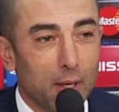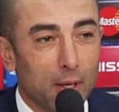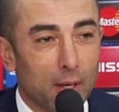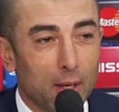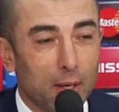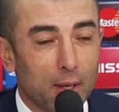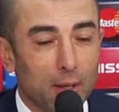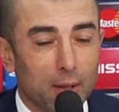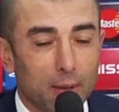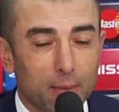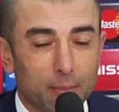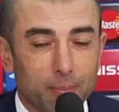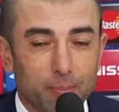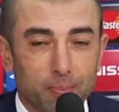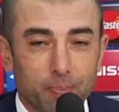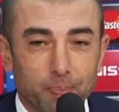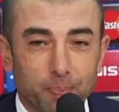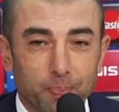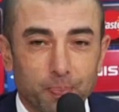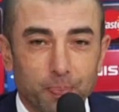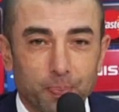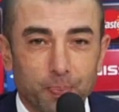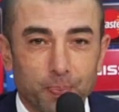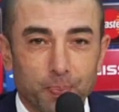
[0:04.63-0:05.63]
We played,
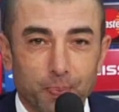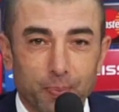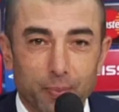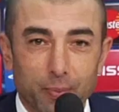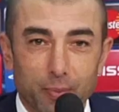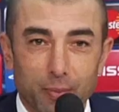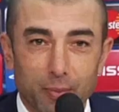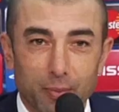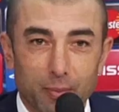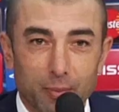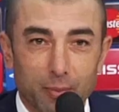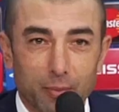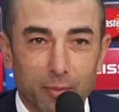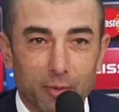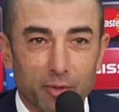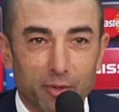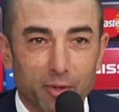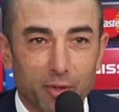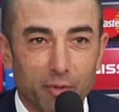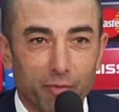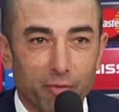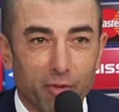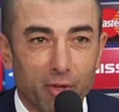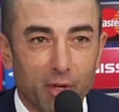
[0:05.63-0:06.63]
in parts,
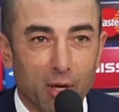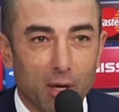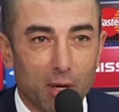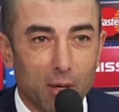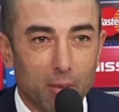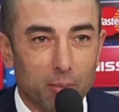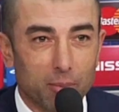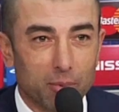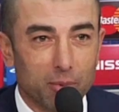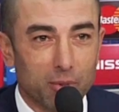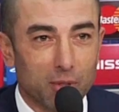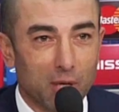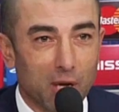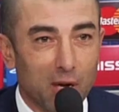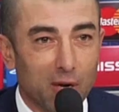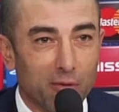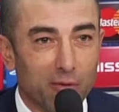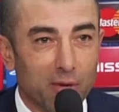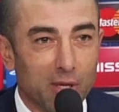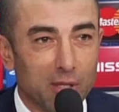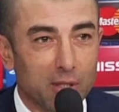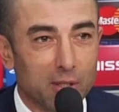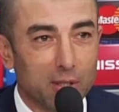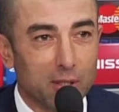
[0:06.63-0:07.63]
very good football
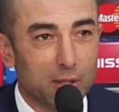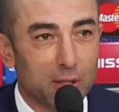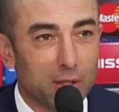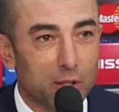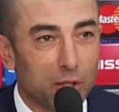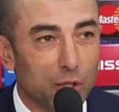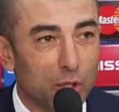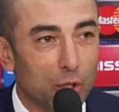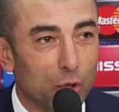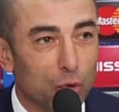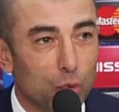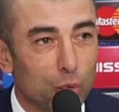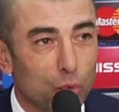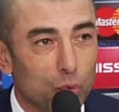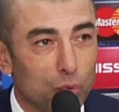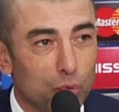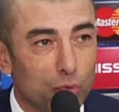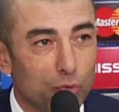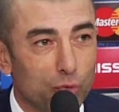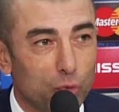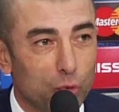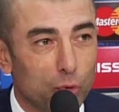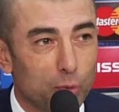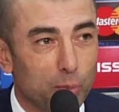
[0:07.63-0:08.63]
and controlled the game
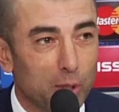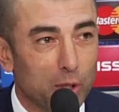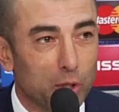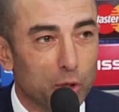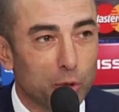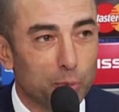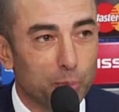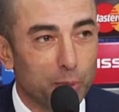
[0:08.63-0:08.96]
well.